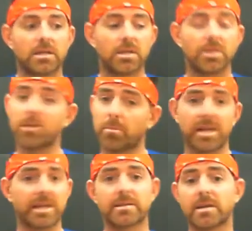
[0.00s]
you've got
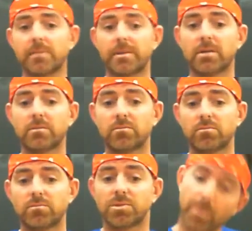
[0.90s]
plenty of time now,
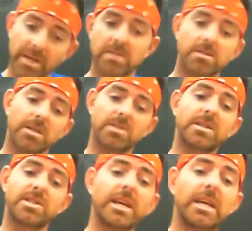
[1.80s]
so we can
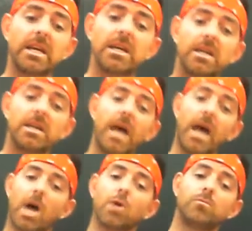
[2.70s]
study
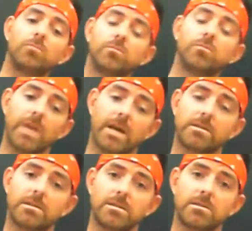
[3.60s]
at home,
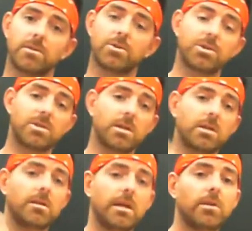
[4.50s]
yes? So just
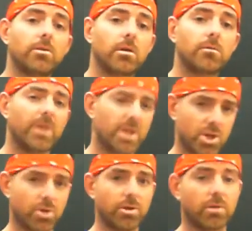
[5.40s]
to let you know,
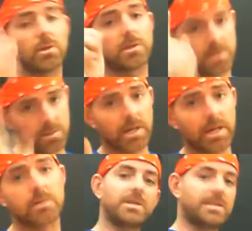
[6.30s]
reassure you,
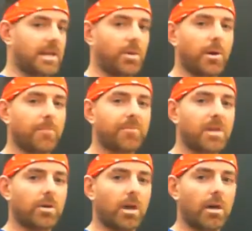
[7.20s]
as a student
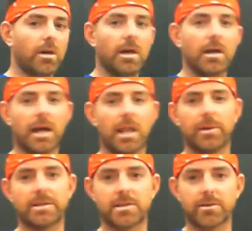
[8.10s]
anyway,
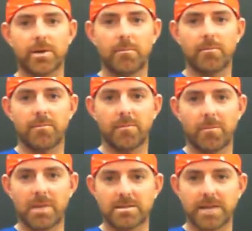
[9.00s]
okay? Hello
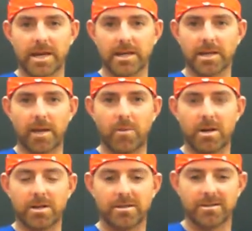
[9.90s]
Instagram, on my
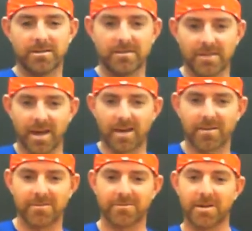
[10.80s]
second camera,
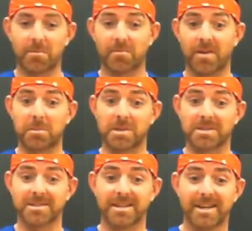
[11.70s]
yeah, I'm
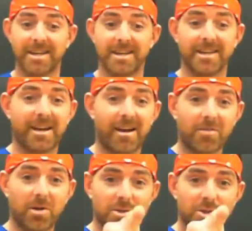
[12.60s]
famous. Yeah,
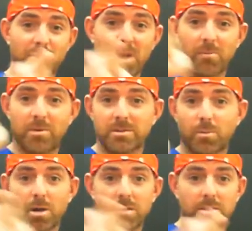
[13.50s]
I've got 2
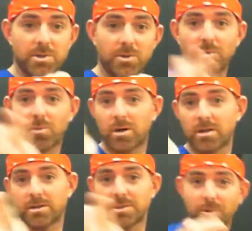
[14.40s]
cameras, 1, 2, 1,
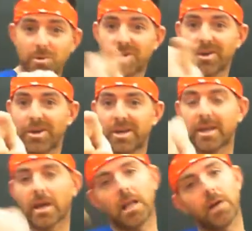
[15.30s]
2.
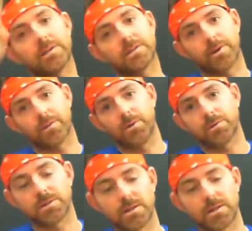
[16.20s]
Yeah, hello Instagram users.